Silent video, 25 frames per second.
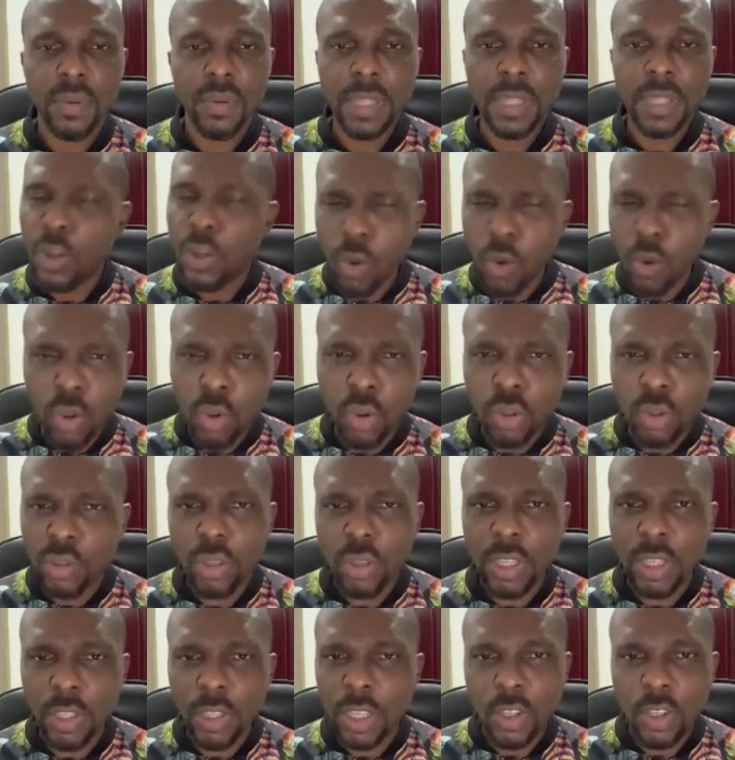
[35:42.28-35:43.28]
It
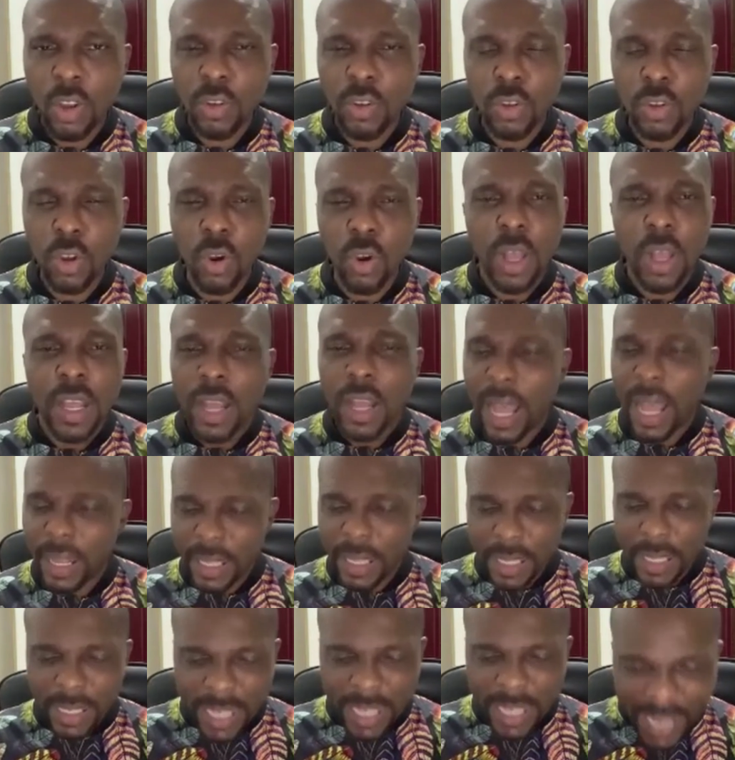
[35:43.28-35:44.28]
doesn't go
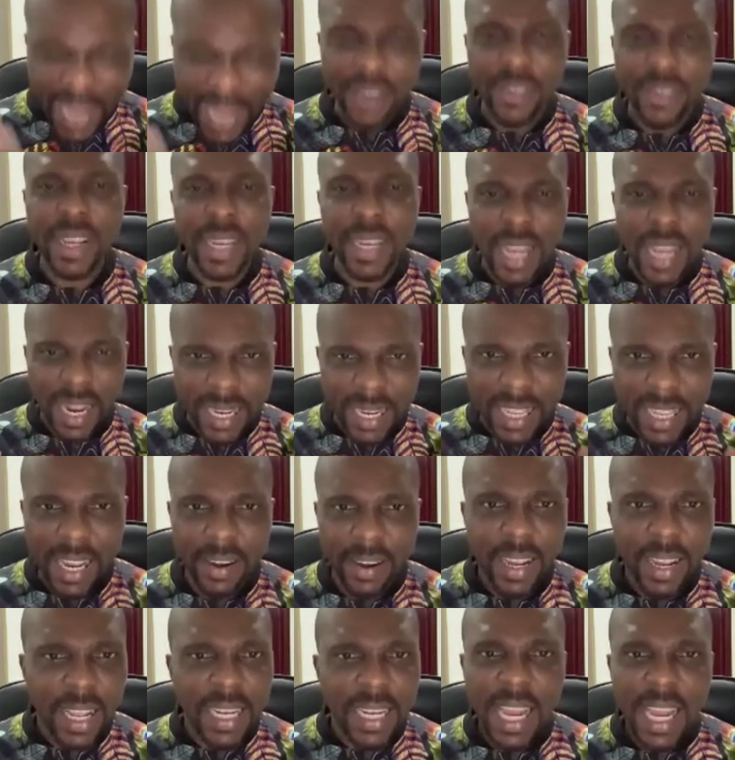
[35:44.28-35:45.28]
in hearing and
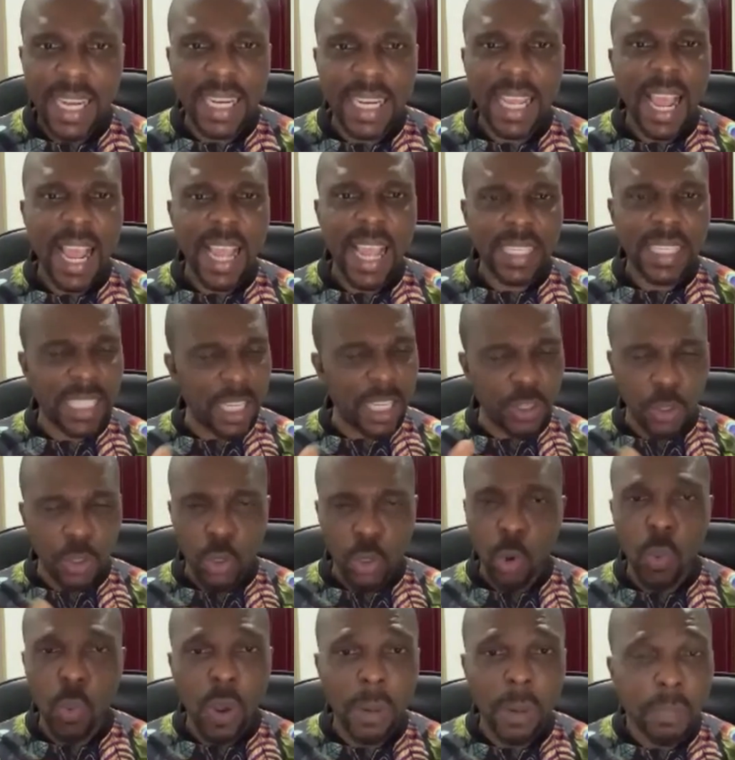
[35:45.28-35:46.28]
hearing. Let the guy say, you
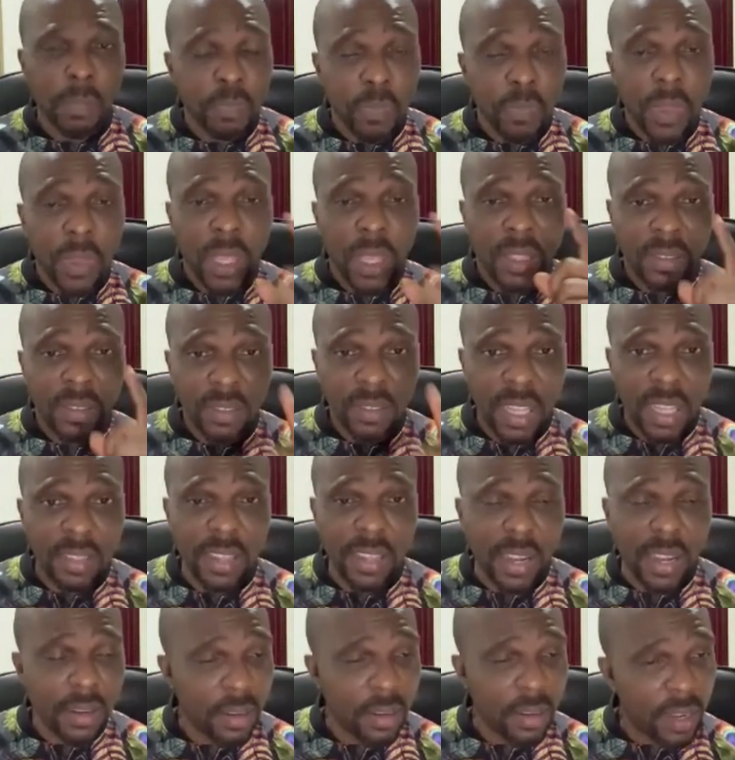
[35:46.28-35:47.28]
know what,
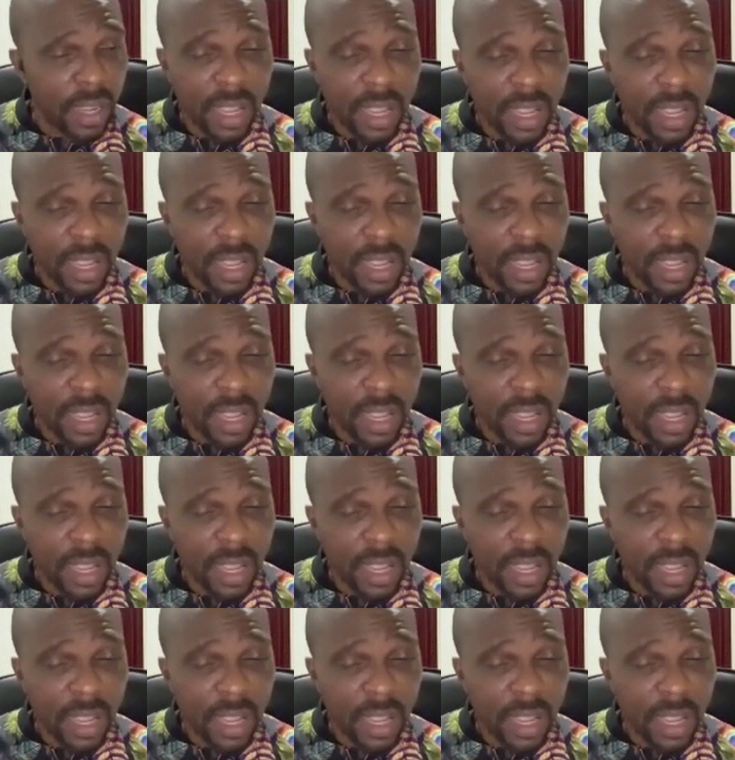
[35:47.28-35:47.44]
Satan?